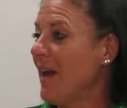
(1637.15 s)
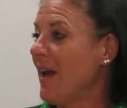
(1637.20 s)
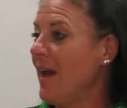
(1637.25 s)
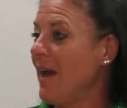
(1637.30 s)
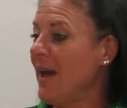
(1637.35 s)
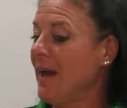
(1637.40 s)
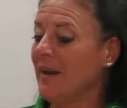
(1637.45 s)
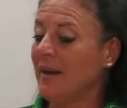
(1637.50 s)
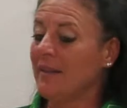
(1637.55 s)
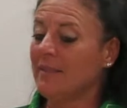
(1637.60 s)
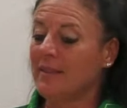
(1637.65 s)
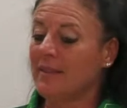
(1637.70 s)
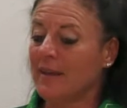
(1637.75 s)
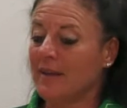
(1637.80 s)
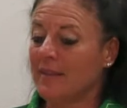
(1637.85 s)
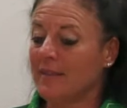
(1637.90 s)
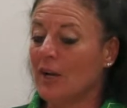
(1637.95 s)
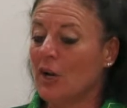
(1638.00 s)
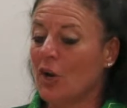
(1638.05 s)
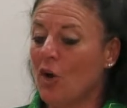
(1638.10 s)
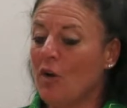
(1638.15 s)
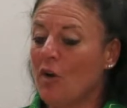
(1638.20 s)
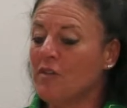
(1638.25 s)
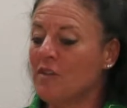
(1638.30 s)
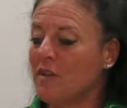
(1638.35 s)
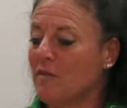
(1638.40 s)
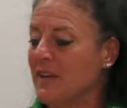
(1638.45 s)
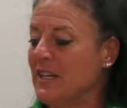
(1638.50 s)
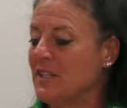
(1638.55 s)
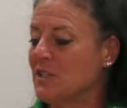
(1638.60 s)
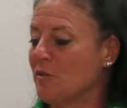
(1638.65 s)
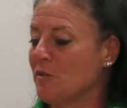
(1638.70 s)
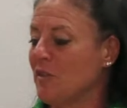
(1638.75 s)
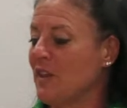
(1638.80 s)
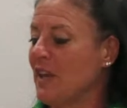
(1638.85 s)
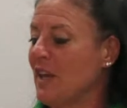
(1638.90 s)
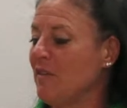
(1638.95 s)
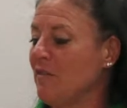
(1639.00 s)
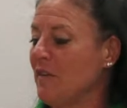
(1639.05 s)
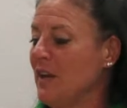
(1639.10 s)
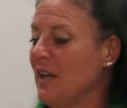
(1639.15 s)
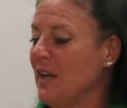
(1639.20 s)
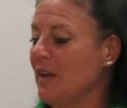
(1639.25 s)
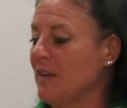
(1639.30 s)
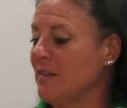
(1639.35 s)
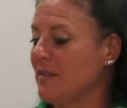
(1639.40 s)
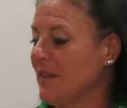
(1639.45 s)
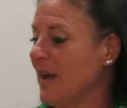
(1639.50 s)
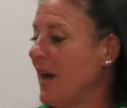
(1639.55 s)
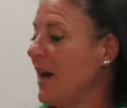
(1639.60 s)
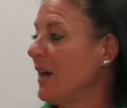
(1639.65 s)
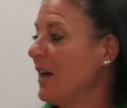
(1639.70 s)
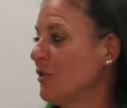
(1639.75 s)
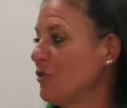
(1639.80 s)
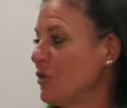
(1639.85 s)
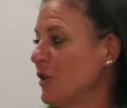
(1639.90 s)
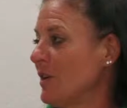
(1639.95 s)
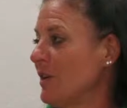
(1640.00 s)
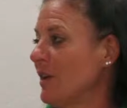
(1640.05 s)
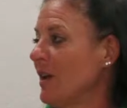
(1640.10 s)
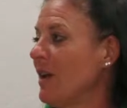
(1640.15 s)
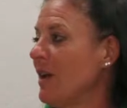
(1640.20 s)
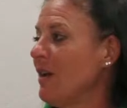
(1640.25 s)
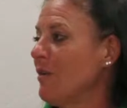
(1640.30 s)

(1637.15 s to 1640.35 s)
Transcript: and at the last event of the evening is the 100